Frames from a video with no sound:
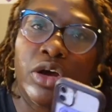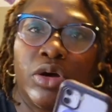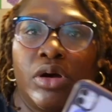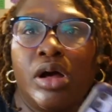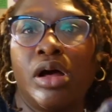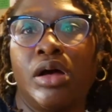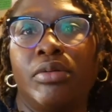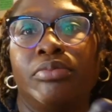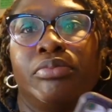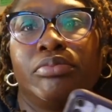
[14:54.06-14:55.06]
a
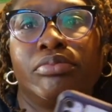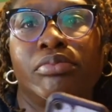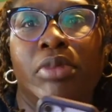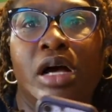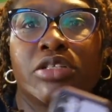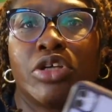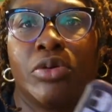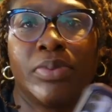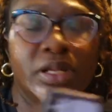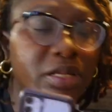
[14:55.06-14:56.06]
box
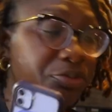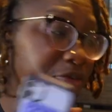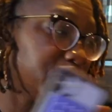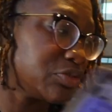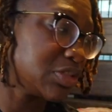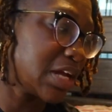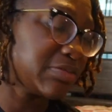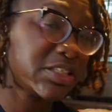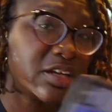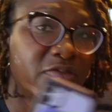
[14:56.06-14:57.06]
opening review type
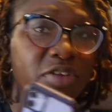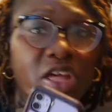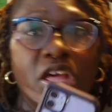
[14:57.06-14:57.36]
stuff.